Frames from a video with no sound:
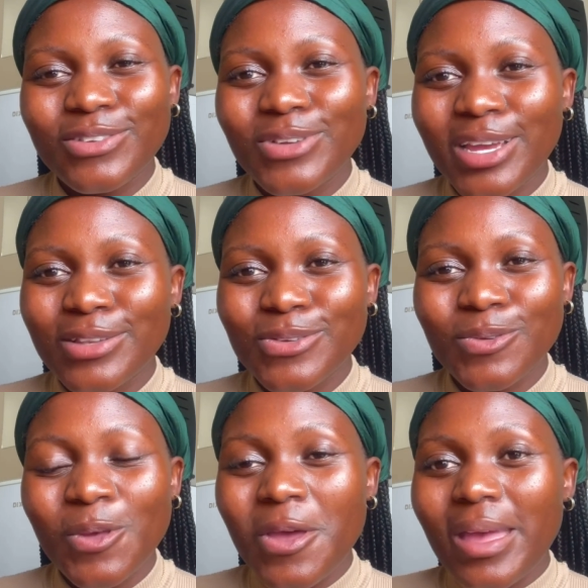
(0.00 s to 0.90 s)
trying to
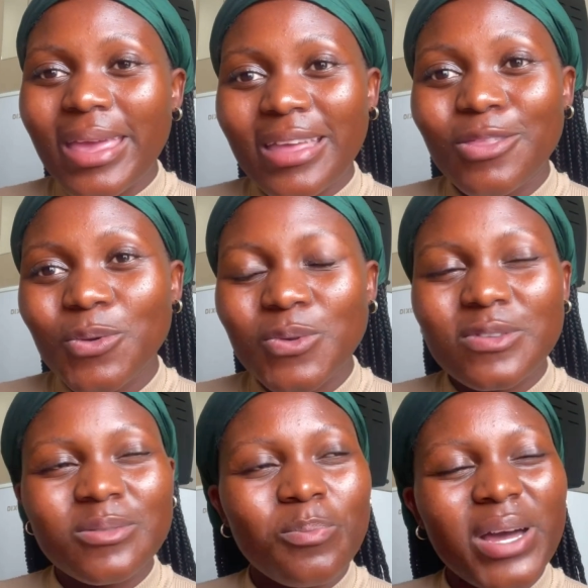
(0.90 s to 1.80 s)
get
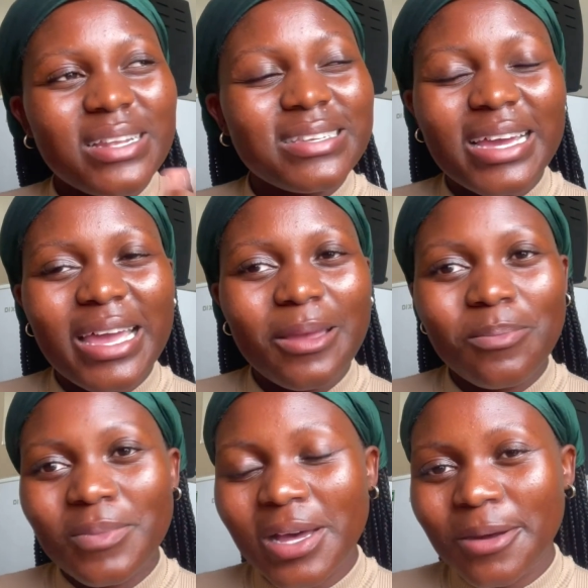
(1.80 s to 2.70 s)
those
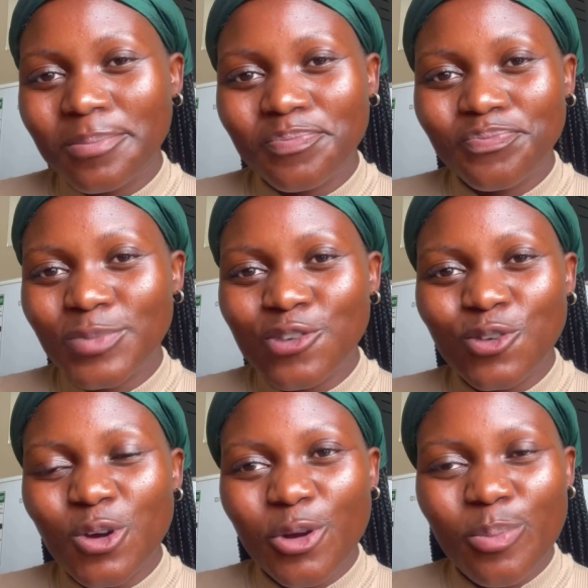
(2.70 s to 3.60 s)
part-time
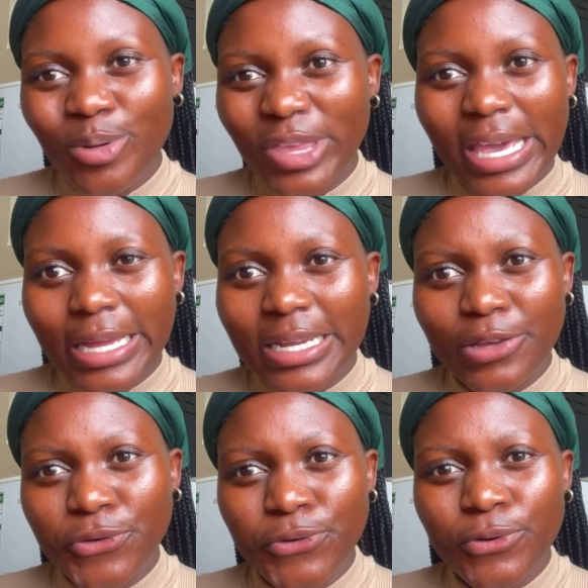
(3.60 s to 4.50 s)
skoroponyana,
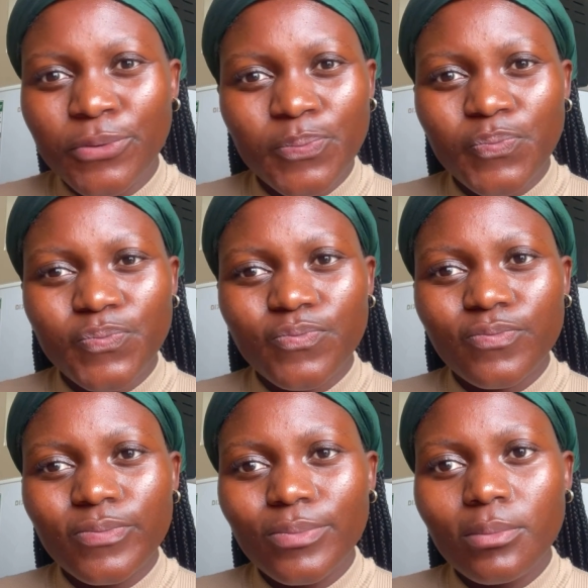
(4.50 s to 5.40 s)
you know.
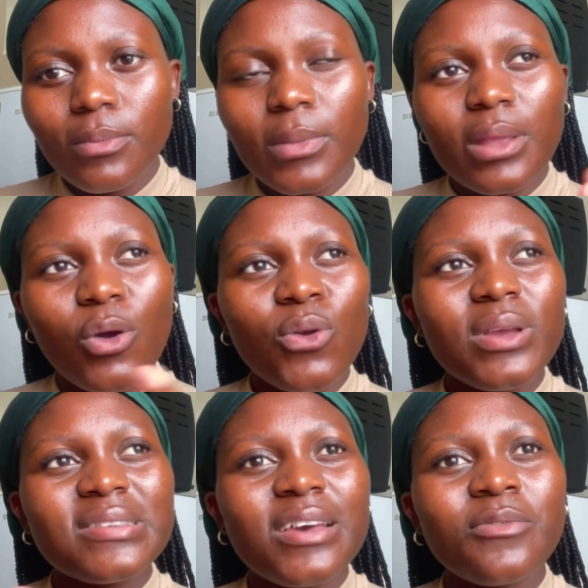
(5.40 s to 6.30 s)

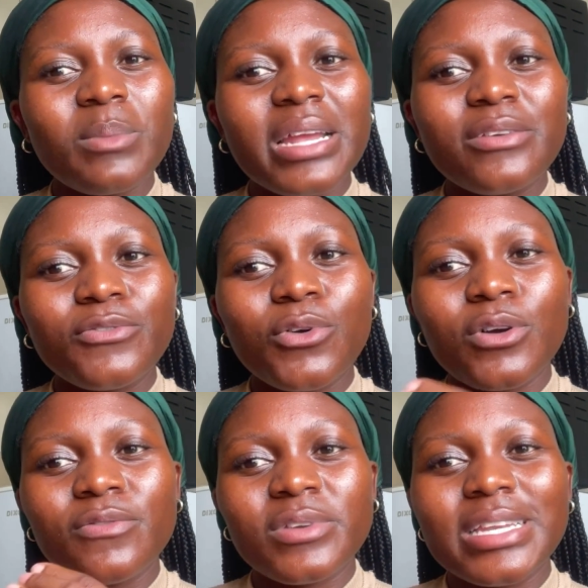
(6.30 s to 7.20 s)
Always have money for
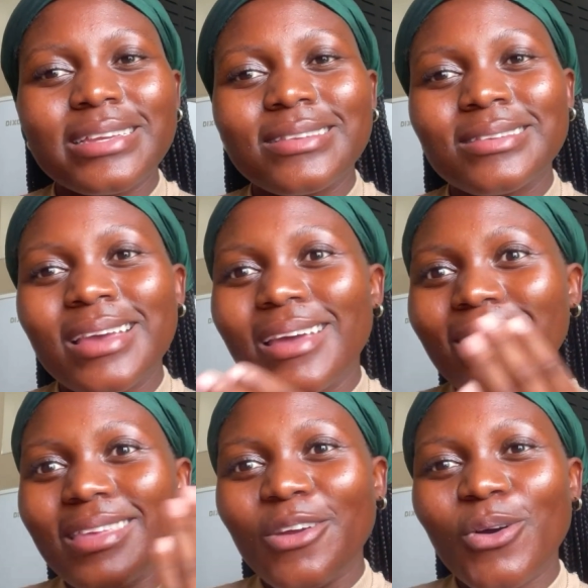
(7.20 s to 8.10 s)
convenience.
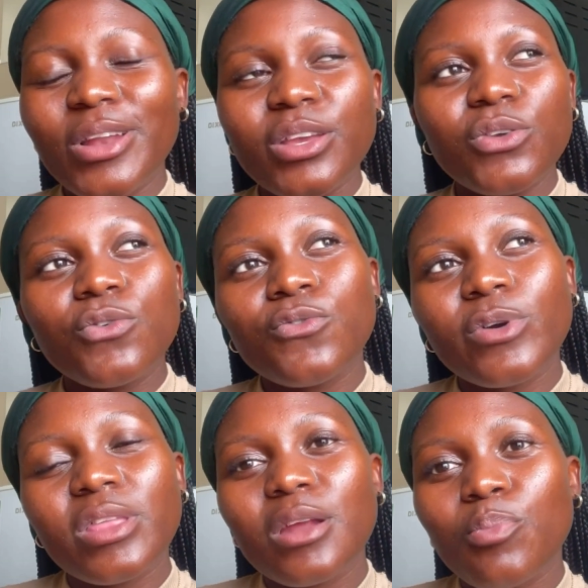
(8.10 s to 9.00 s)
They're calling you for
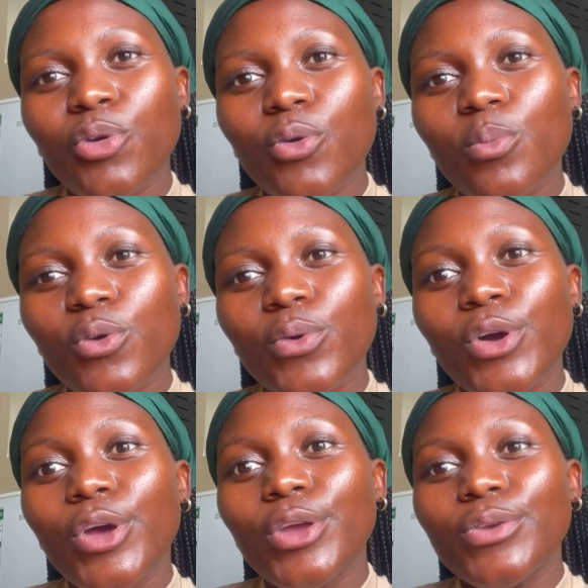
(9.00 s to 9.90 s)
that promo,
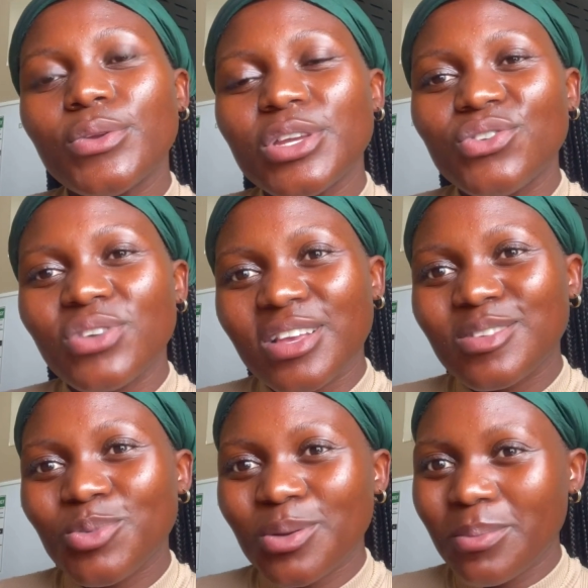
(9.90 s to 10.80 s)
you need
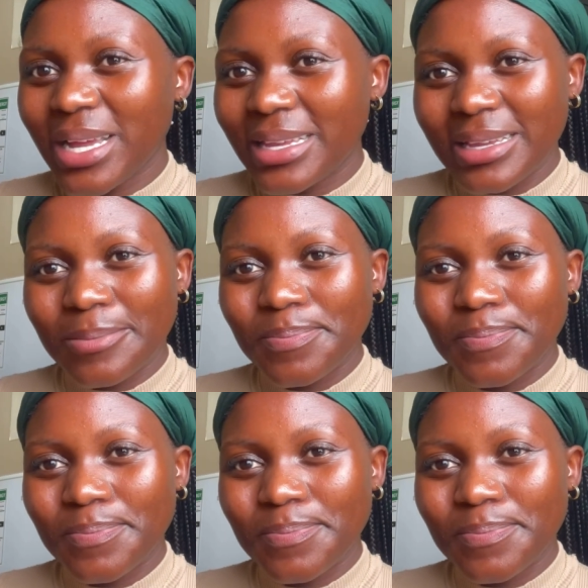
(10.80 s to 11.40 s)
transport money.